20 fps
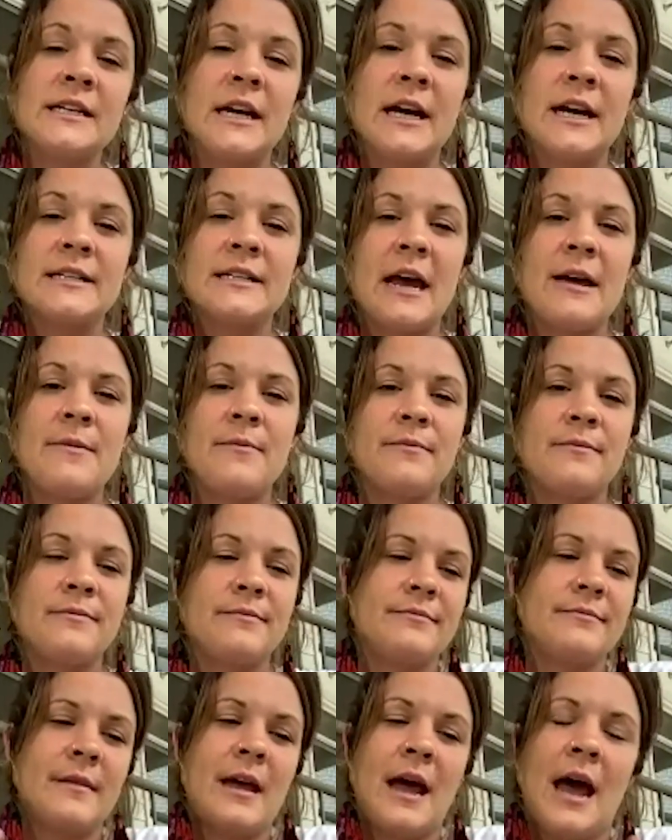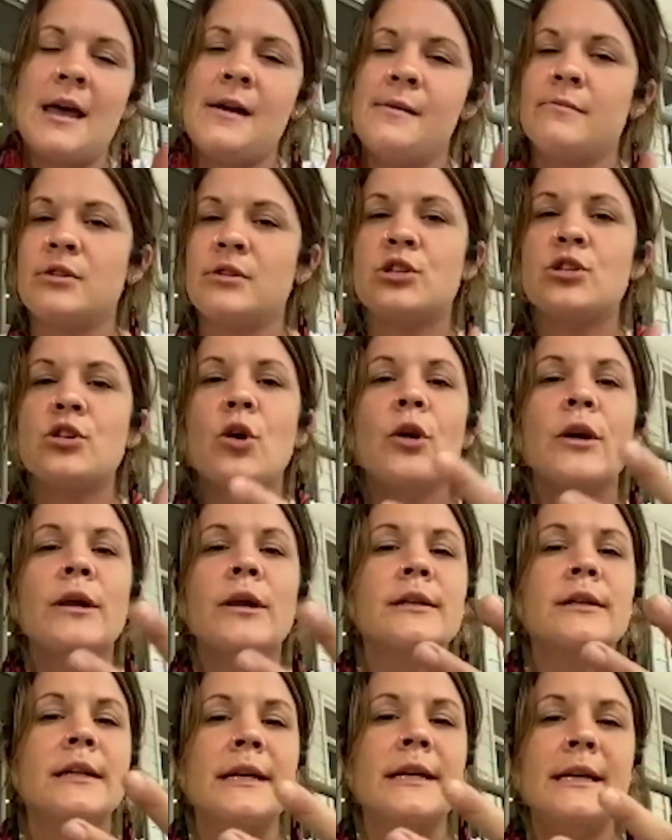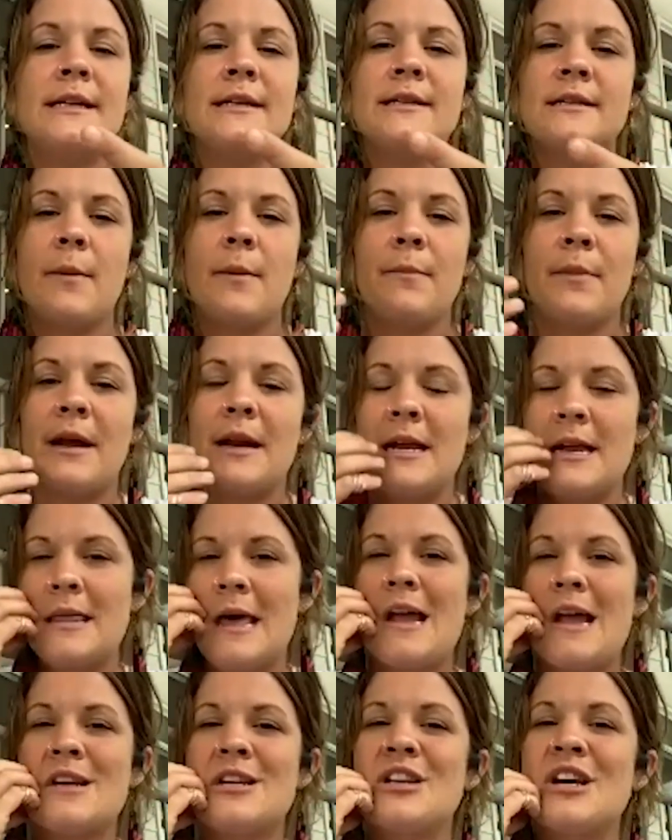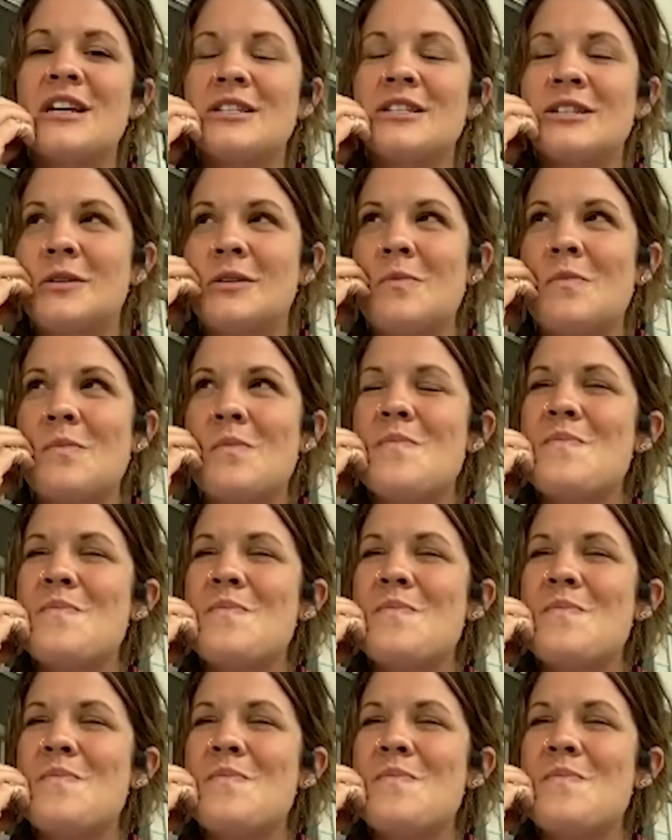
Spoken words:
does. I am certainly somebody that does